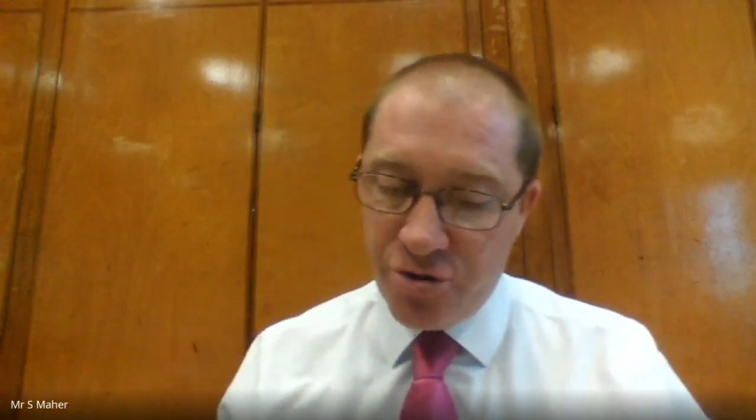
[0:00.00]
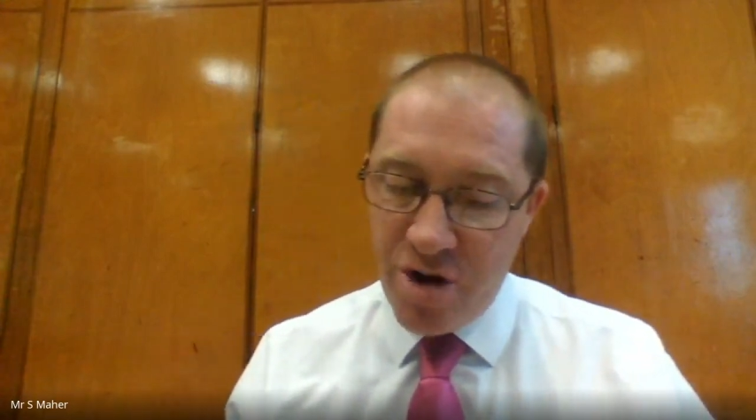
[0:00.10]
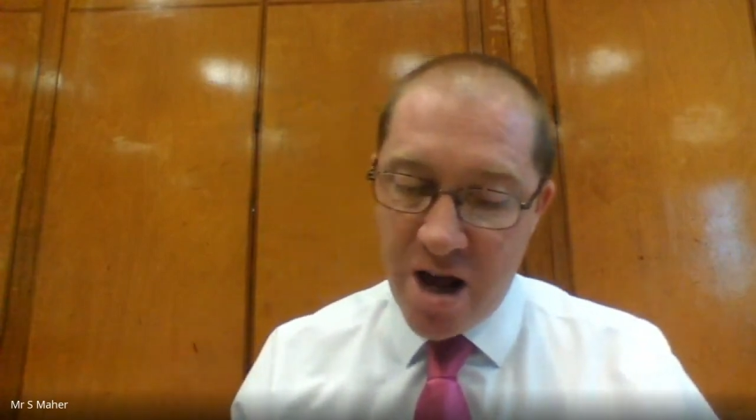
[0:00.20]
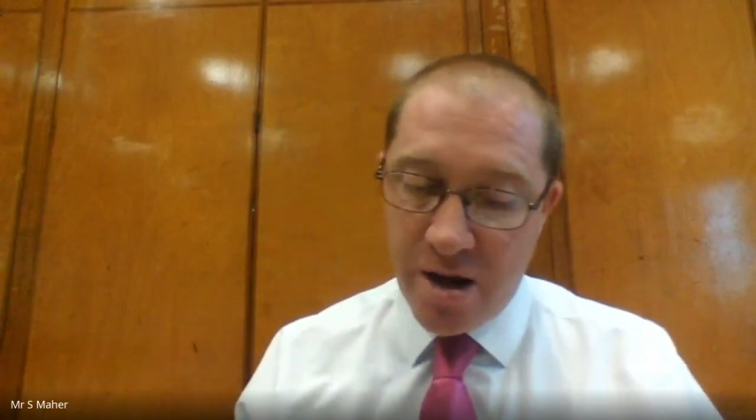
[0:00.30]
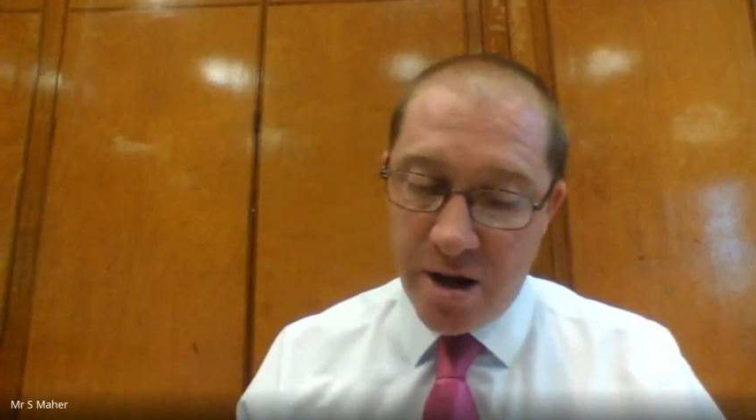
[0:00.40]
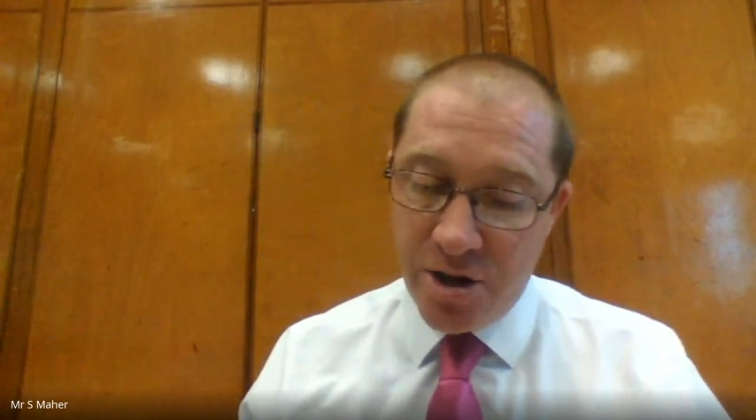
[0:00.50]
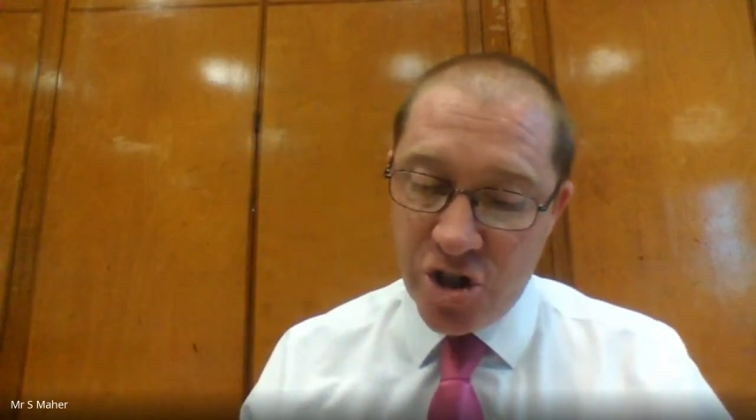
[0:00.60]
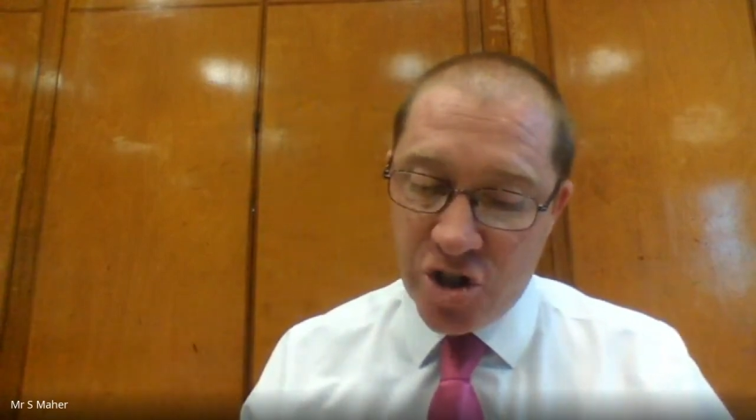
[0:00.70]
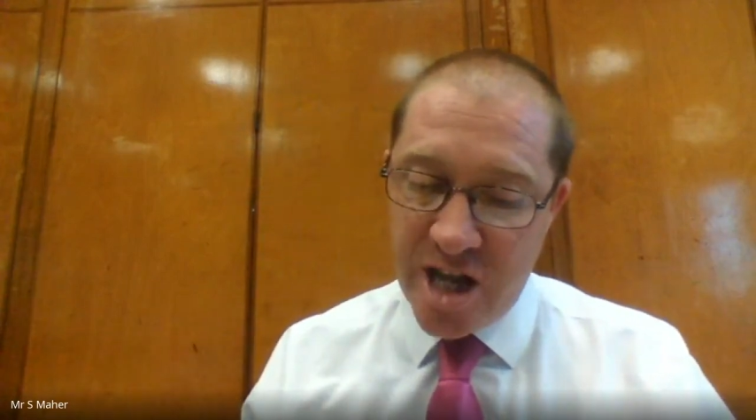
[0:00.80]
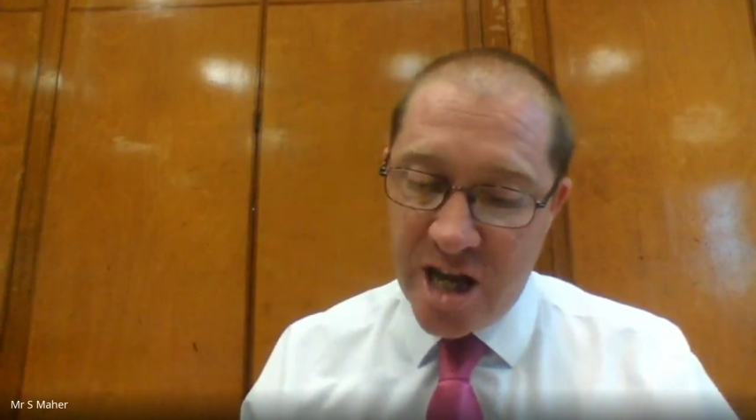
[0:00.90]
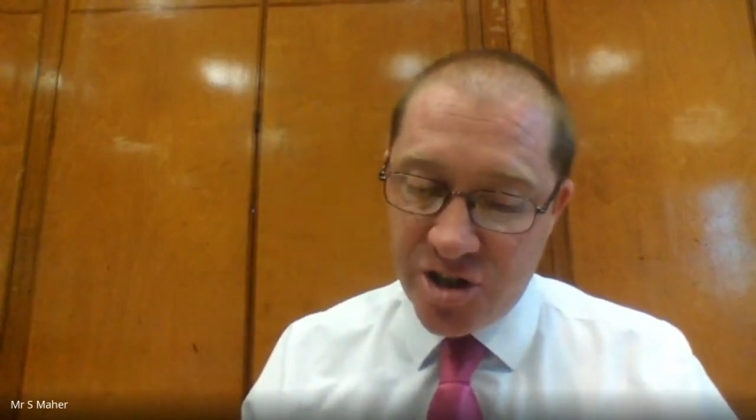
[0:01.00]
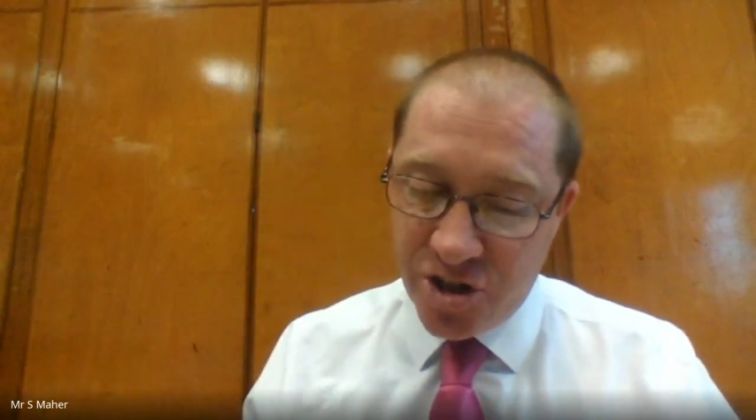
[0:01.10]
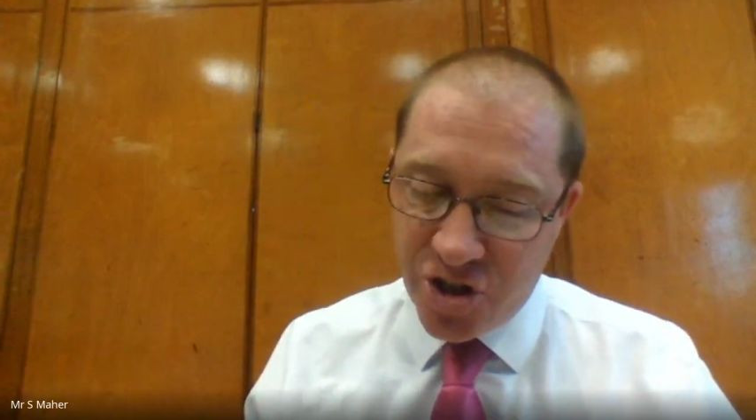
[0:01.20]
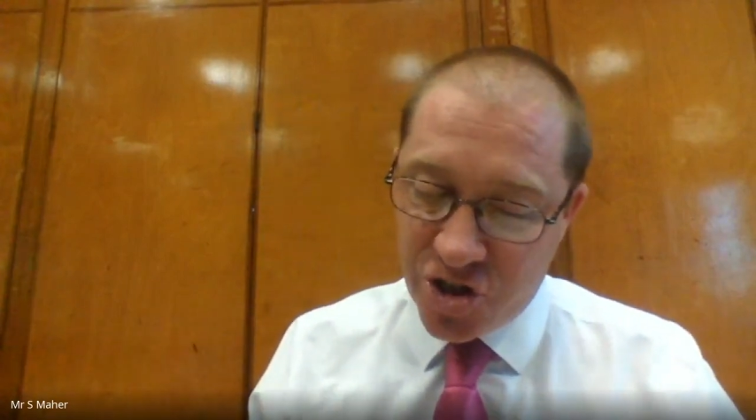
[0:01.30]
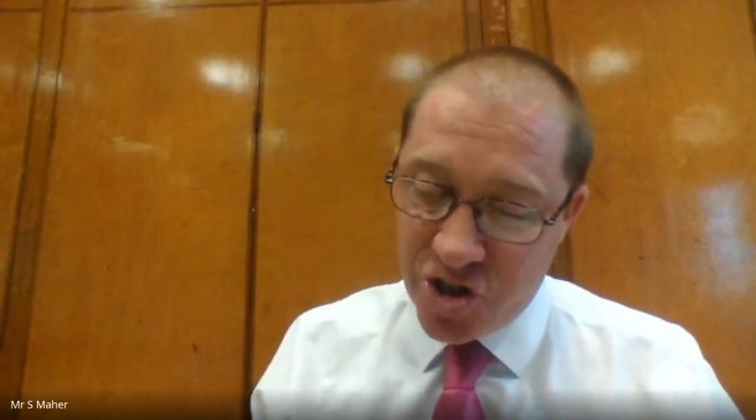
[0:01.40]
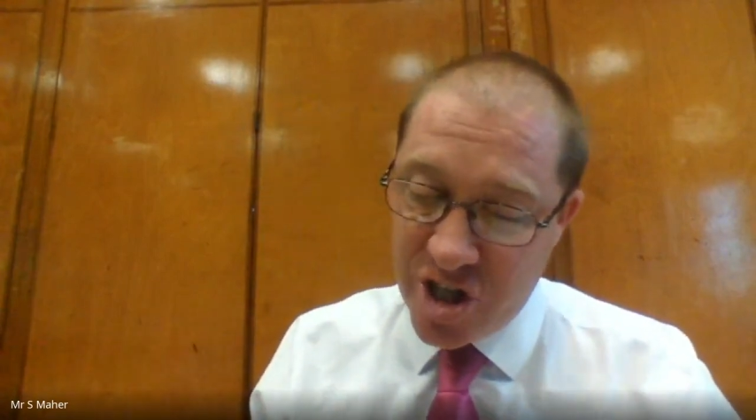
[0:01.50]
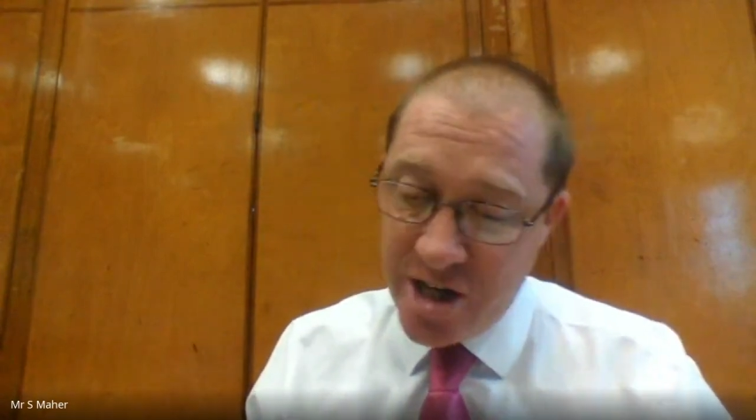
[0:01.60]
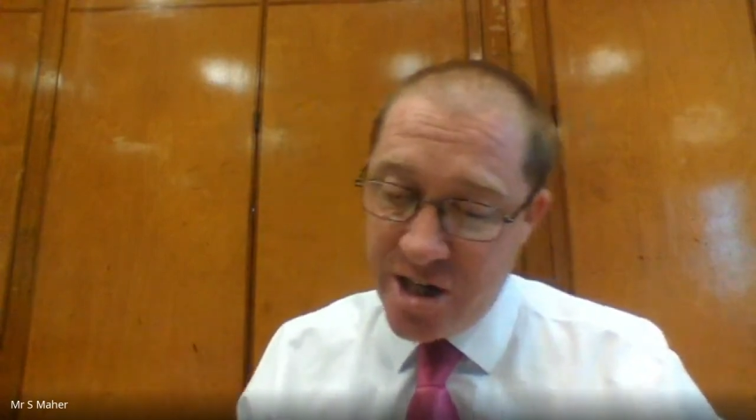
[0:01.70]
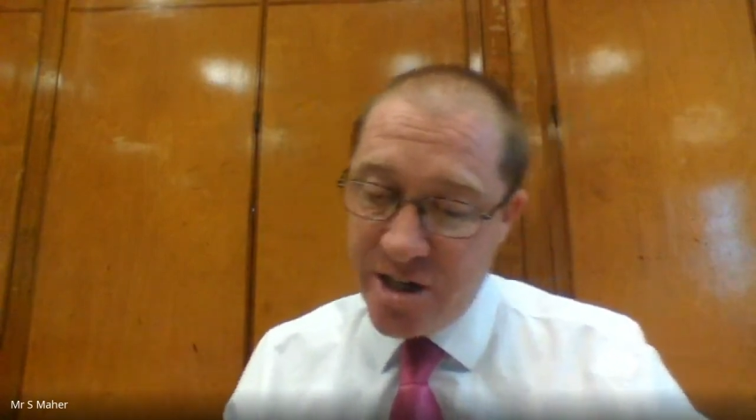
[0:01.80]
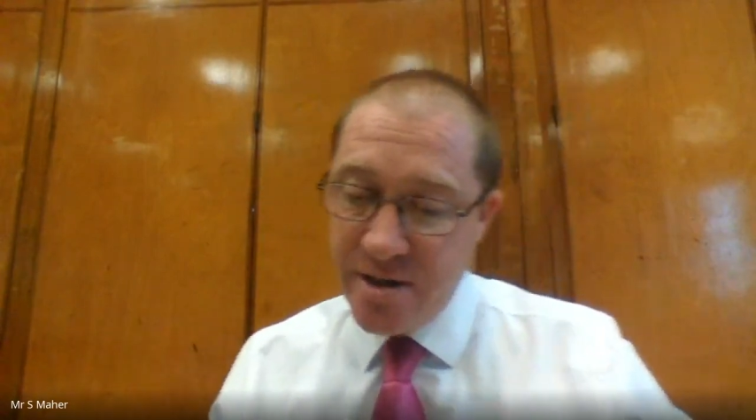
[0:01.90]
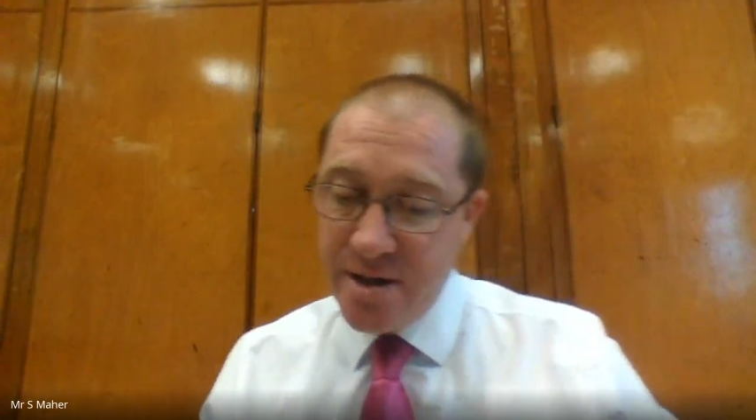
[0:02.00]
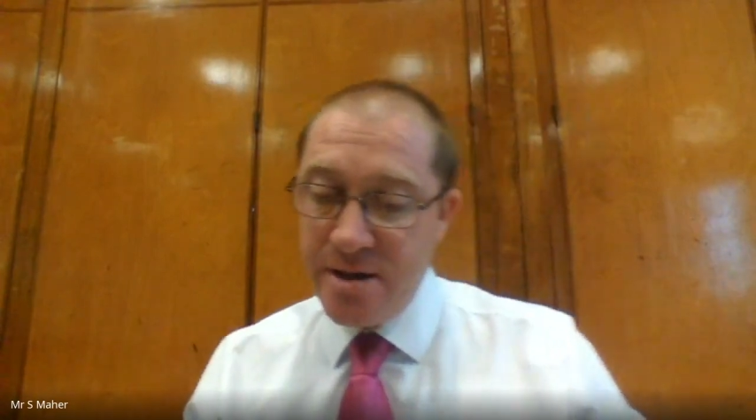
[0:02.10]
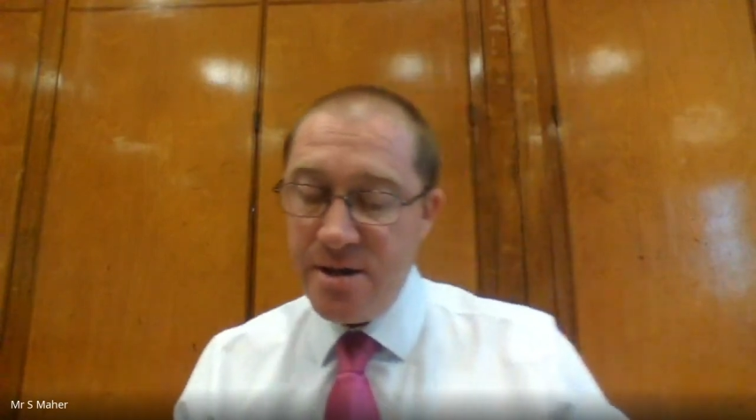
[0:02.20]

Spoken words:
ground under the stairs I just descended.